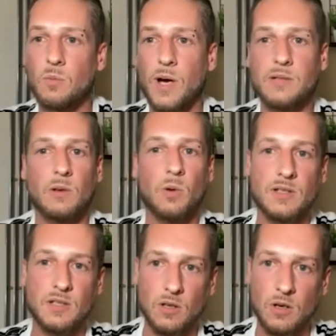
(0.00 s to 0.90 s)
and where do I
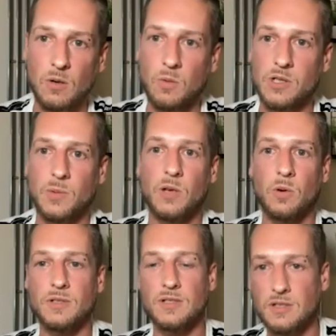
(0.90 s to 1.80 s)
want it to go, what do I
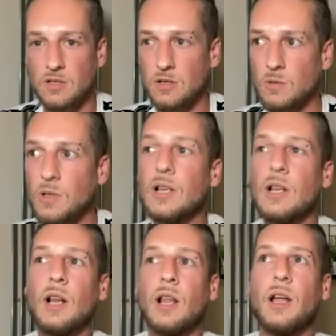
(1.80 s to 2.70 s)
want to do,
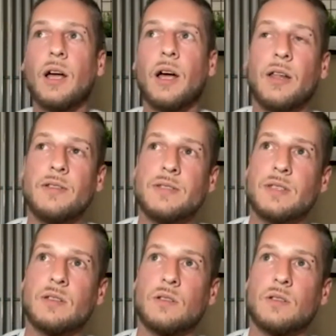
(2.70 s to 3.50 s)
and